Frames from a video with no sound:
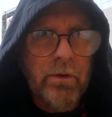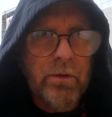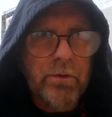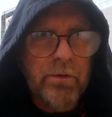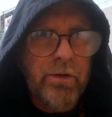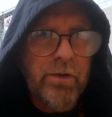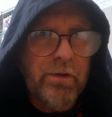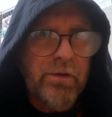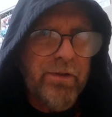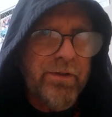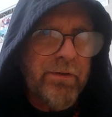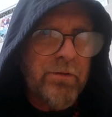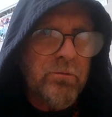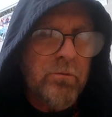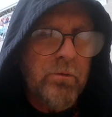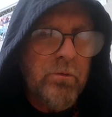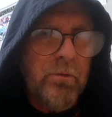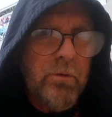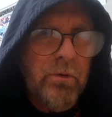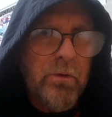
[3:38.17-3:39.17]
killing.
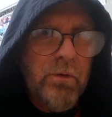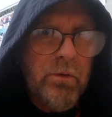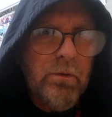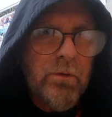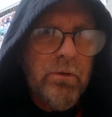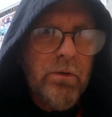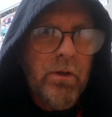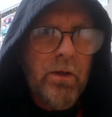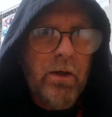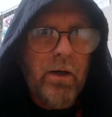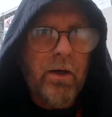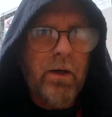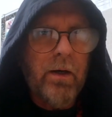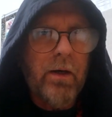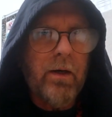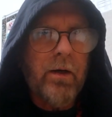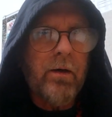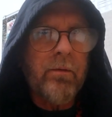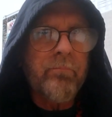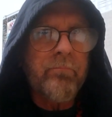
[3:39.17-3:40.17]

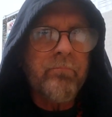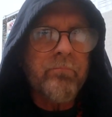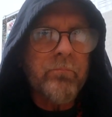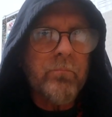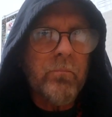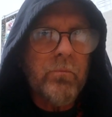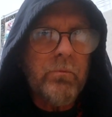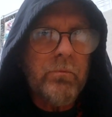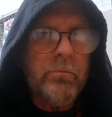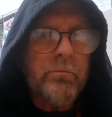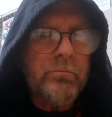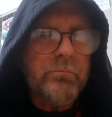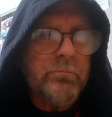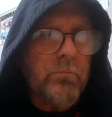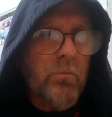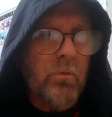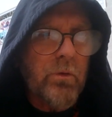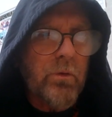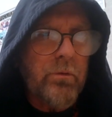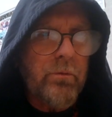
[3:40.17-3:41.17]
Um,
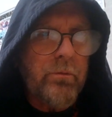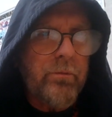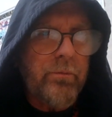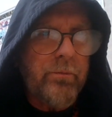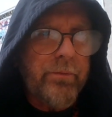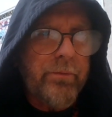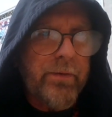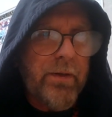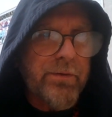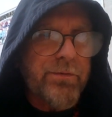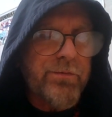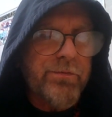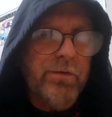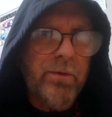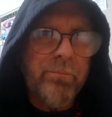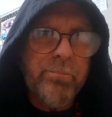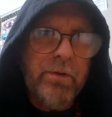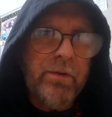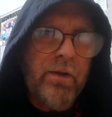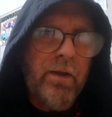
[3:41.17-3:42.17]
that's
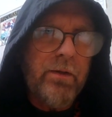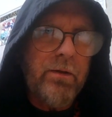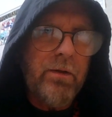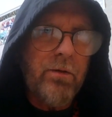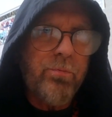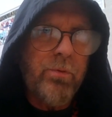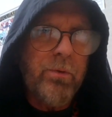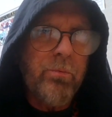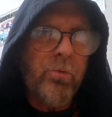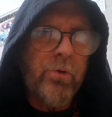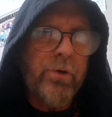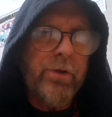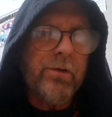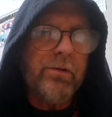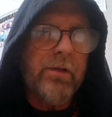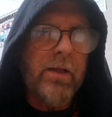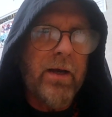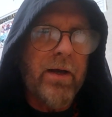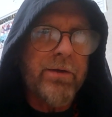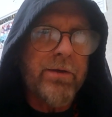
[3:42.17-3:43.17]
something that if we were in
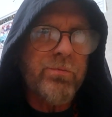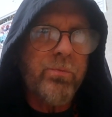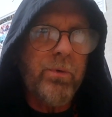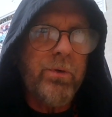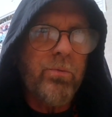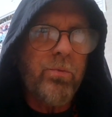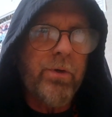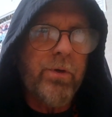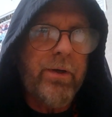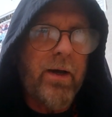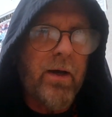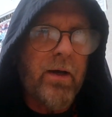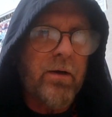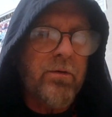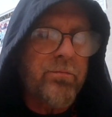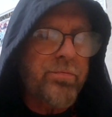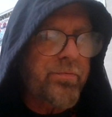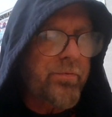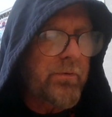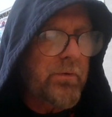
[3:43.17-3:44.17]
class, we would
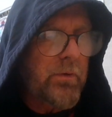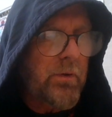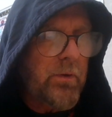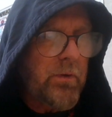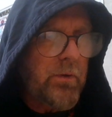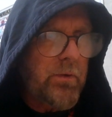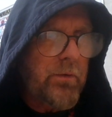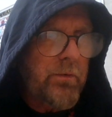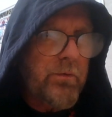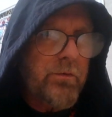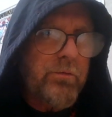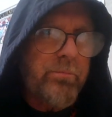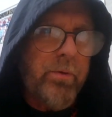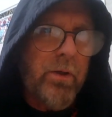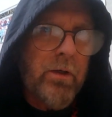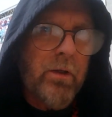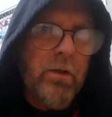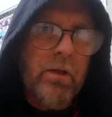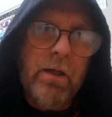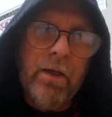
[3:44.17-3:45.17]
have
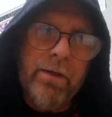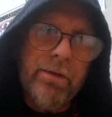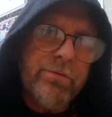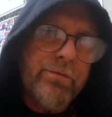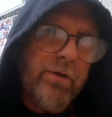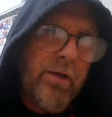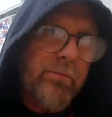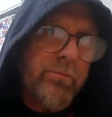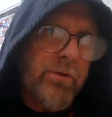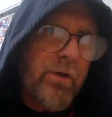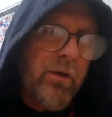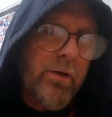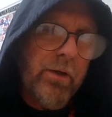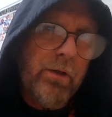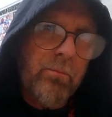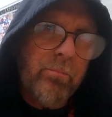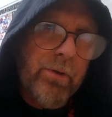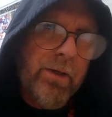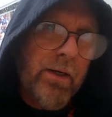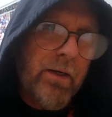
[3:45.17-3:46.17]
spent a lot of time talking
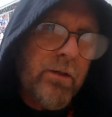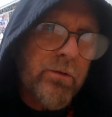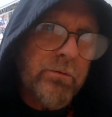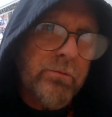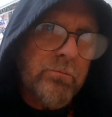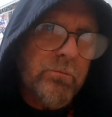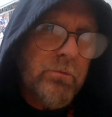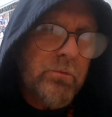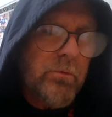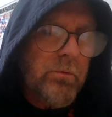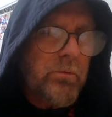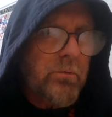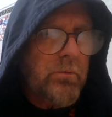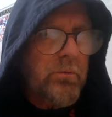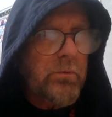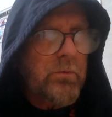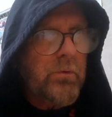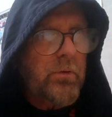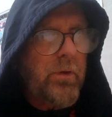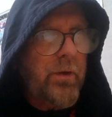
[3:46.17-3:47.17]
about.
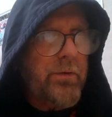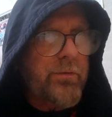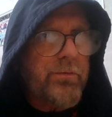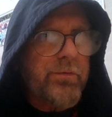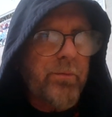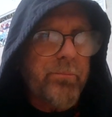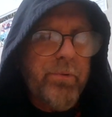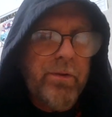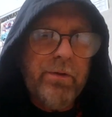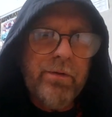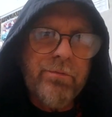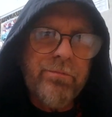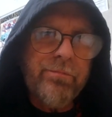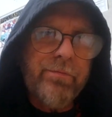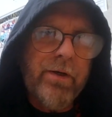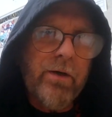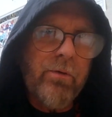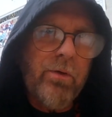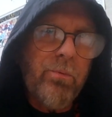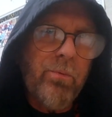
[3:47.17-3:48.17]
It's something that's
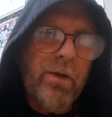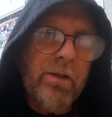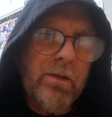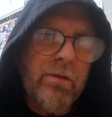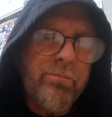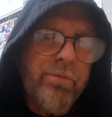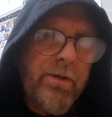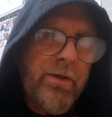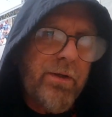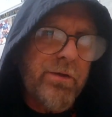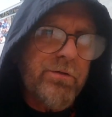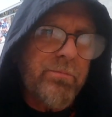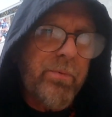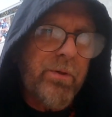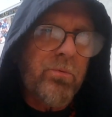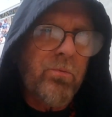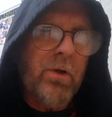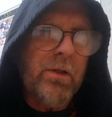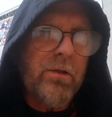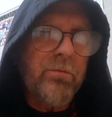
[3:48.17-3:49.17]
very relevant and has
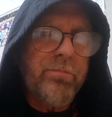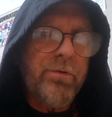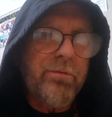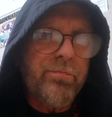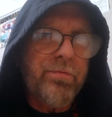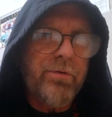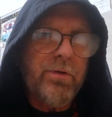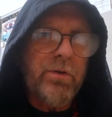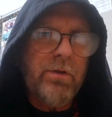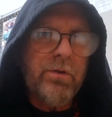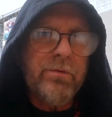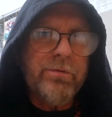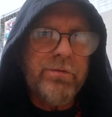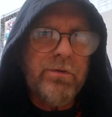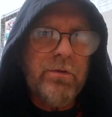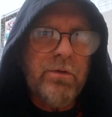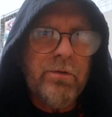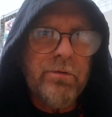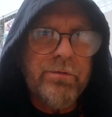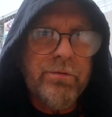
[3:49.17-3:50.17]
been relevant for years
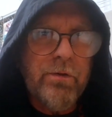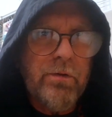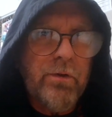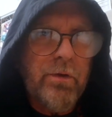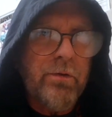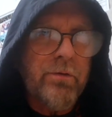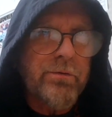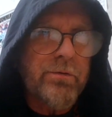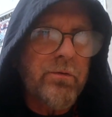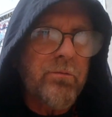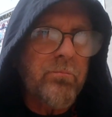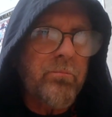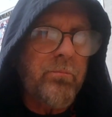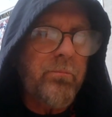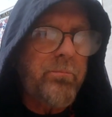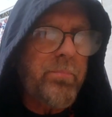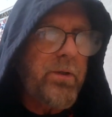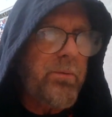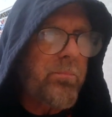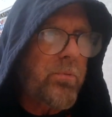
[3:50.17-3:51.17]
and years and years, and
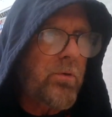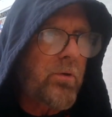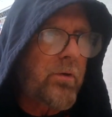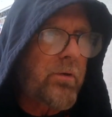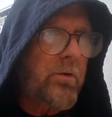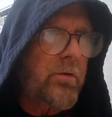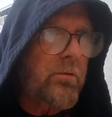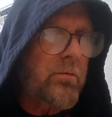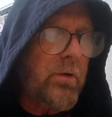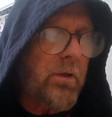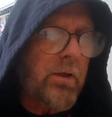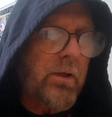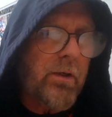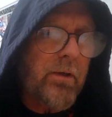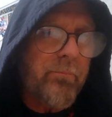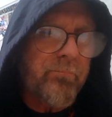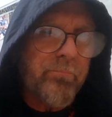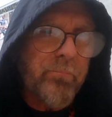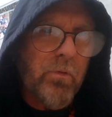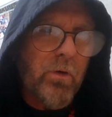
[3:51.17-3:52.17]
people
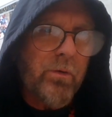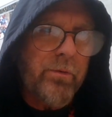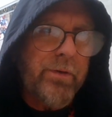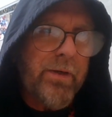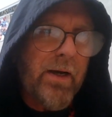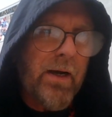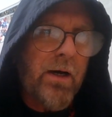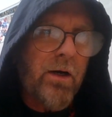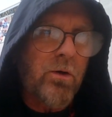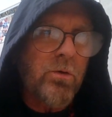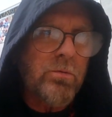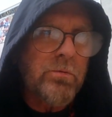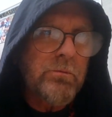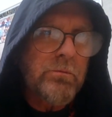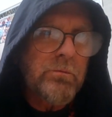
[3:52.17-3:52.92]
are now